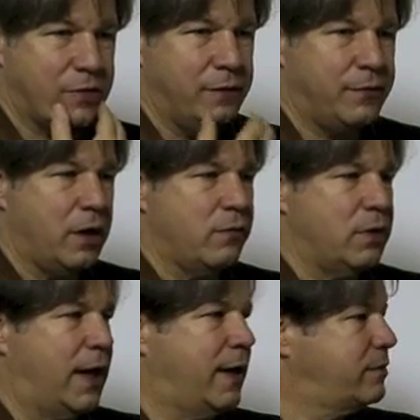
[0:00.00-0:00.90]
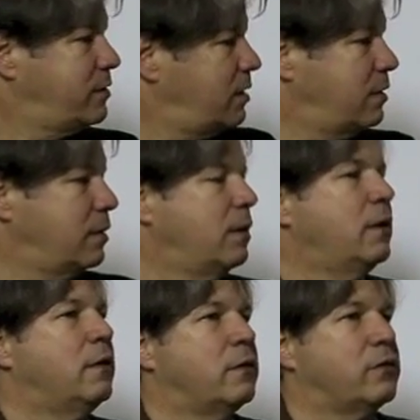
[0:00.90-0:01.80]
still very relaxed here.
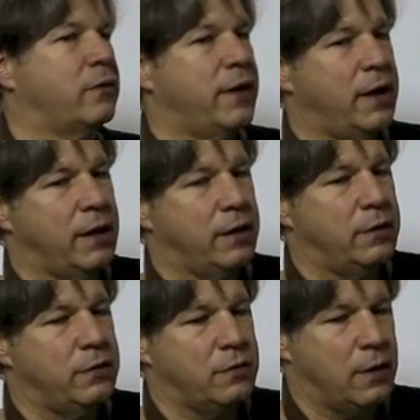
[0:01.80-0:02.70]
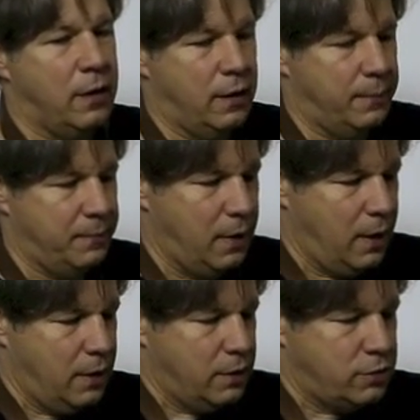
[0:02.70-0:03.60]
So then I can
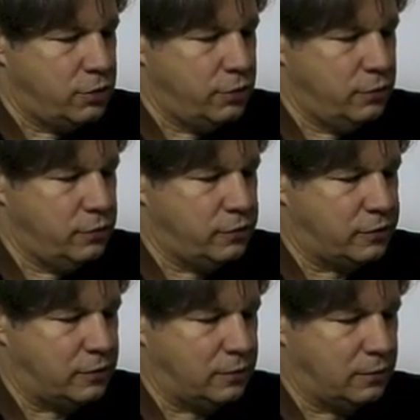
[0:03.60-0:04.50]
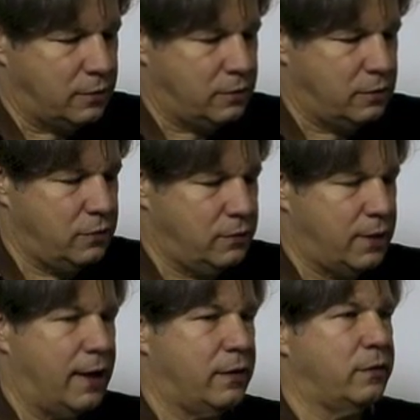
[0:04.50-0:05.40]
choose to do
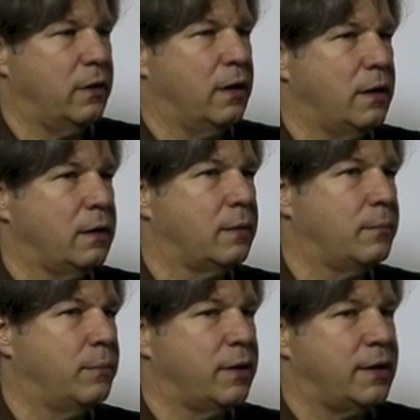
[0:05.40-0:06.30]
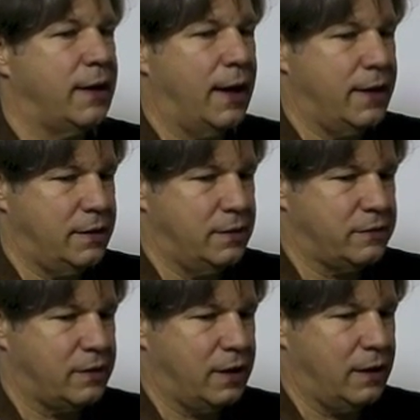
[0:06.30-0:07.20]
that or not. But the idea
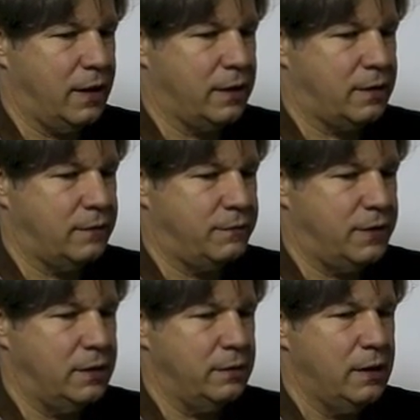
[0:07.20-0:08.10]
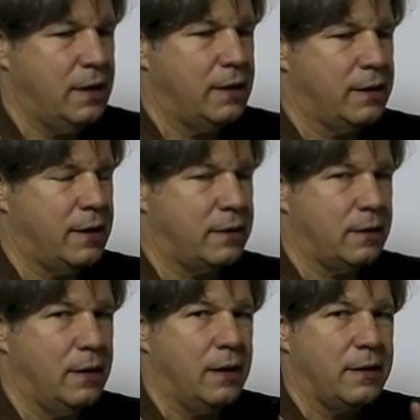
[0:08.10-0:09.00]
is that I can feel
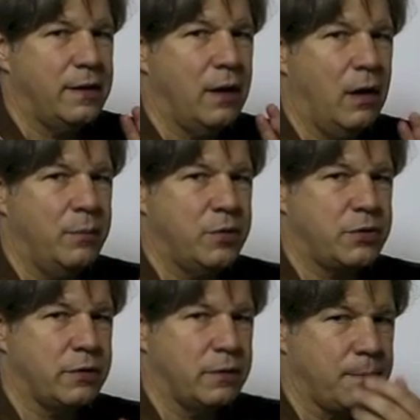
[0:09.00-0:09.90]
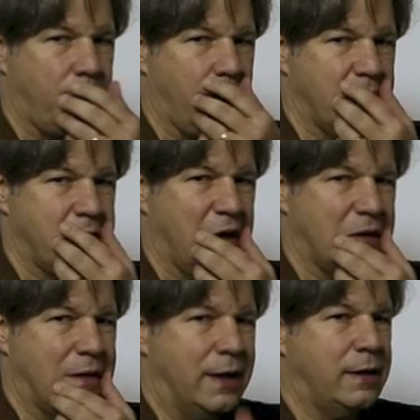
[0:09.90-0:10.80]
that the embouchure is
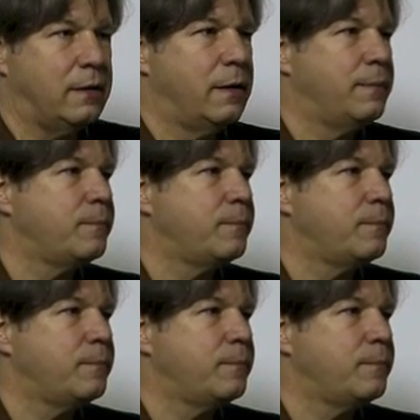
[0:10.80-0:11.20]
not tight.